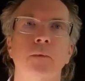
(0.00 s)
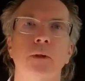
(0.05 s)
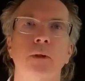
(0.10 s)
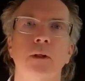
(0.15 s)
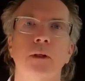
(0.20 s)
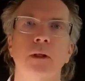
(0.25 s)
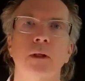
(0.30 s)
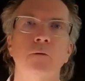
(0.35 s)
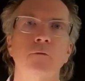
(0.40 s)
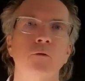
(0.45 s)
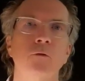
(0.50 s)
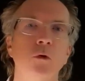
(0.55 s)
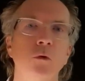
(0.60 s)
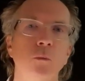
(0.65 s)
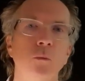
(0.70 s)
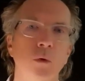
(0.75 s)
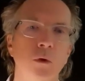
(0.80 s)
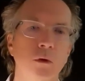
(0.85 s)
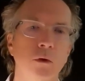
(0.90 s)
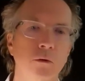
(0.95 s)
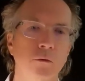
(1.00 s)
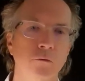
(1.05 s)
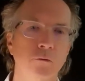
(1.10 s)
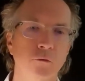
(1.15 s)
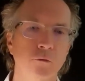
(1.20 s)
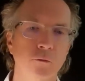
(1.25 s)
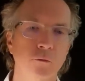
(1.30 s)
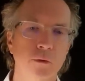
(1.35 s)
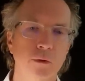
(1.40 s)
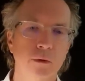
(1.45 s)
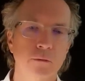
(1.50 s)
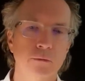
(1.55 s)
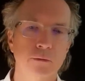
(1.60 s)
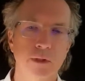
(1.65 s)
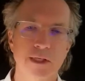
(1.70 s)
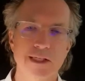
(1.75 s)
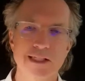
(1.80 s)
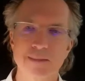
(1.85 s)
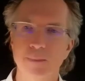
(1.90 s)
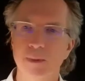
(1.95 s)
And if no words
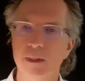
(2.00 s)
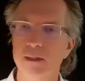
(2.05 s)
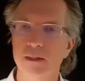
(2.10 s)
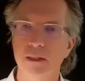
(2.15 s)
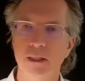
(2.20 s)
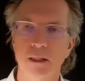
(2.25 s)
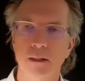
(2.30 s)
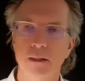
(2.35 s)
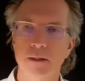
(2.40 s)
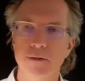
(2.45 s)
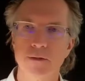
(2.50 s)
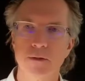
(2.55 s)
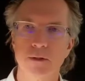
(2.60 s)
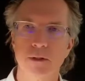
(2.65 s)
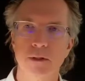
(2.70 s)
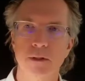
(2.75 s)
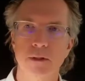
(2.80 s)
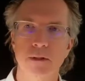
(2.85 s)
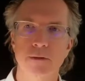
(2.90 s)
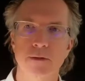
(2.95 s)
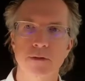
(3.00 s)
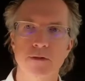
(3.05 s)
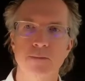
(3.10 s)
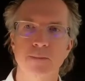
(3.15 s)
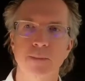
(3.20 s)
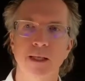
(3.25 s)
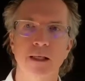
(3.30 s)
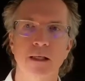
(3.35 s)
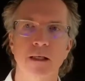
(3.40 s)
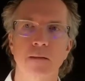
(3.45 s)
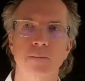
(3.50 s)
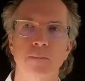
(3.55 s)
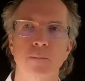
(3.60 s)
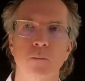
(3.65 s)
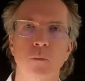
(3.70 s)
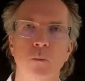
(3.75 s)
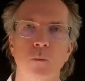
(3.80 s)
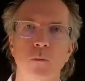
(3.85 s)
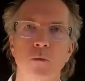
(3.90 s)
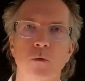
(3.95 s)
arise spontaneously, just make up
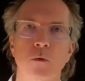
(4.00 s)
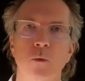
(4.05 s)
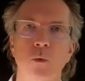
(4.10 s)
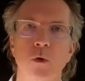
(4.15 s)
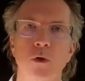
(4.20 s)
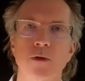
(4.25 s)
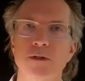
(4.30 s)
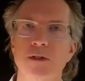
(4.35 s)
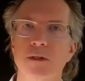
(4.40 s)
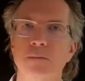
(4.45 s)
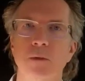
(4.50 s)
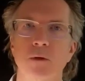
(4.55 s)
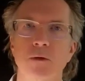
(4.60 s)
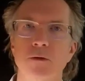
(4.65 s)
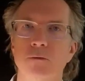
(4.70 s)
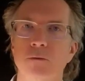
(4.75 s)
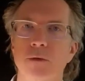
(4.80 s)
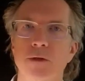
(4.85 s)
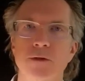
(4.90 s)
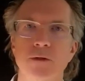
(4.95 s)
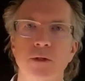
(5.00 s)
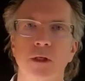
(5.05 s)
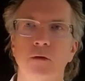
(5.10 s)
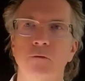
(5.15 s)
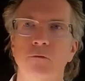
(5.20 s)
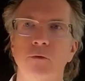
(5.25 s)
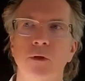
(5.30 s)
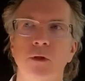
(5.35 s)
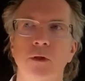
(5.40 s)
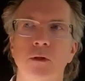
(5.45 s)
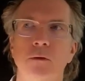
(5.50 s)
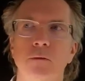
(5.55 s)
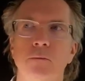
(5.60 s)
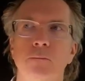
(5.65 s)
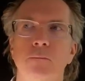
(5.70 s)
the words that most resonate for you.